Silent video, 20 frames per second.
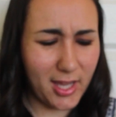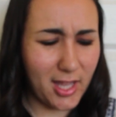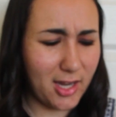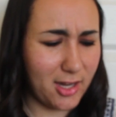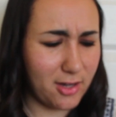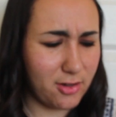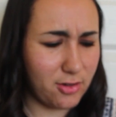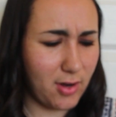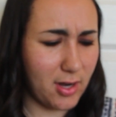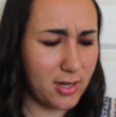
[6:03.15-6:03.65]
I got
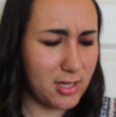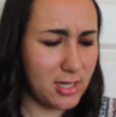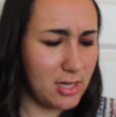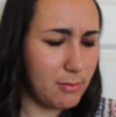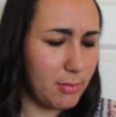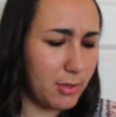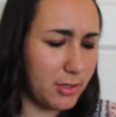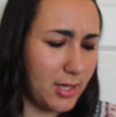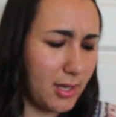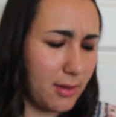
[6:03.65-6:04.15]
it at
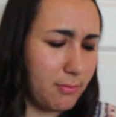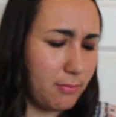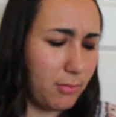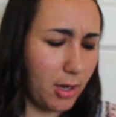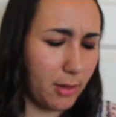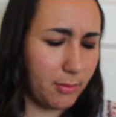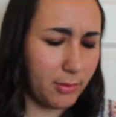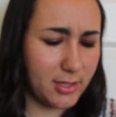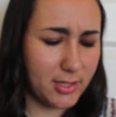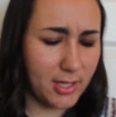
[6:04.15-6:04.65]
Trendy, but they
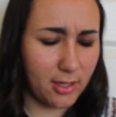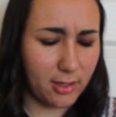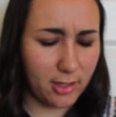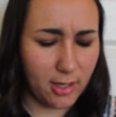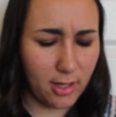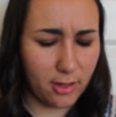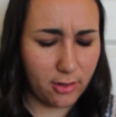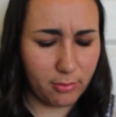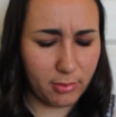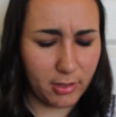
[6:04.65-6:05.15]
probably sell it
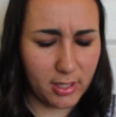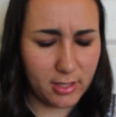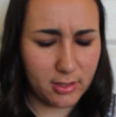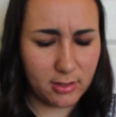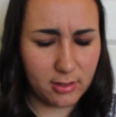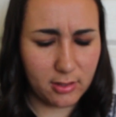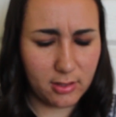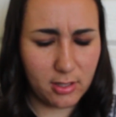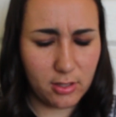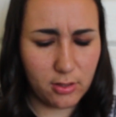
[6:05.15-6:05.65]
at other
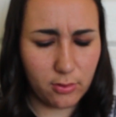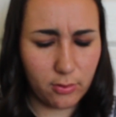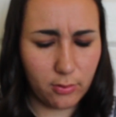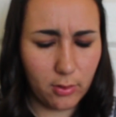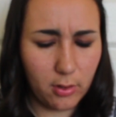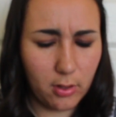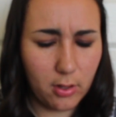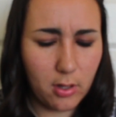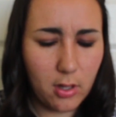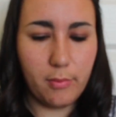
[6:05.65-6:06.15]
places
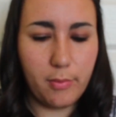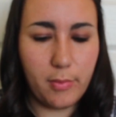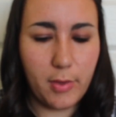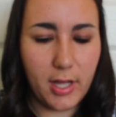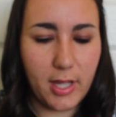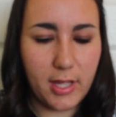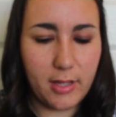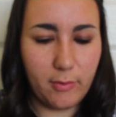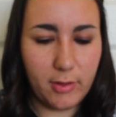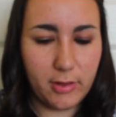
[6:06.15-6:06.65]
too.
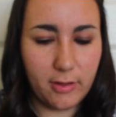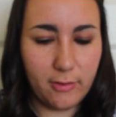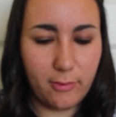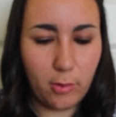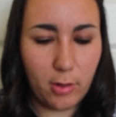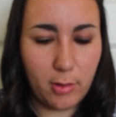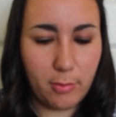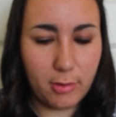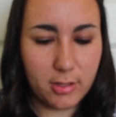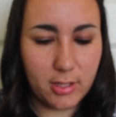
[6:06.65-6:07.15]
But with the
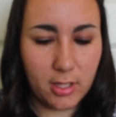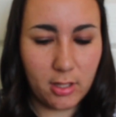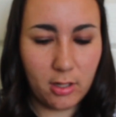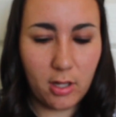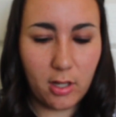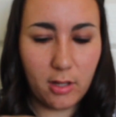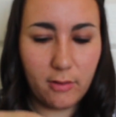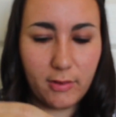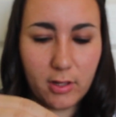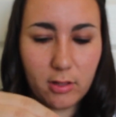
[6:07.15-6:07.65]
40%
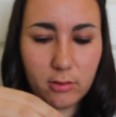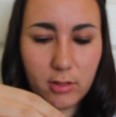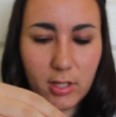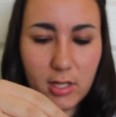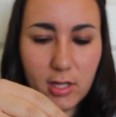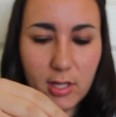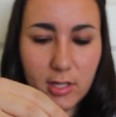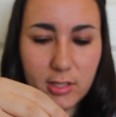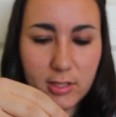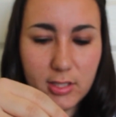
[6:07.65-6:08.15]
off, it only
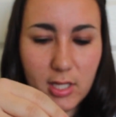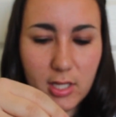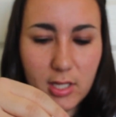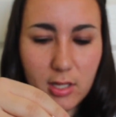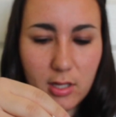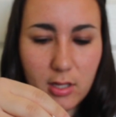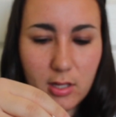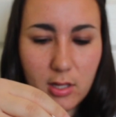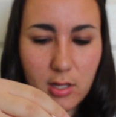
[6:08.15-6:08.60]
cost $10.